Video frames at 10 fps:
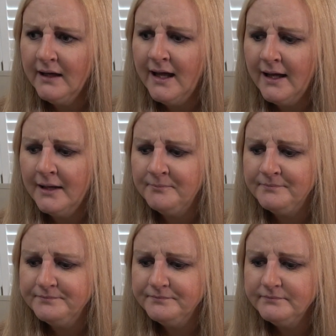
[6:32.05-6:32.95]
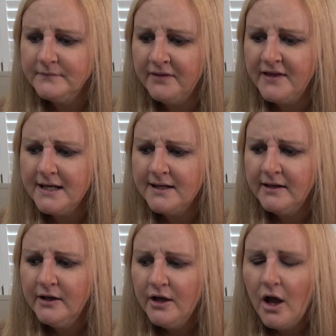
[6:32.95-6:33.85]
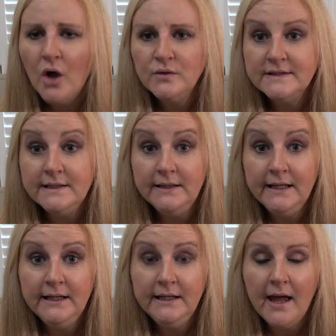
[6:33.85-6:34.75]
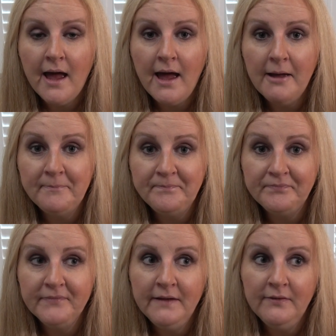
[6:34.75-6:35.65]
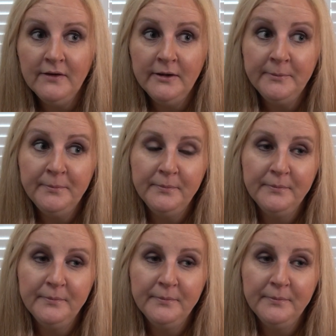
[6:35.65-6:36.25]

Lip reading: I think OCD in the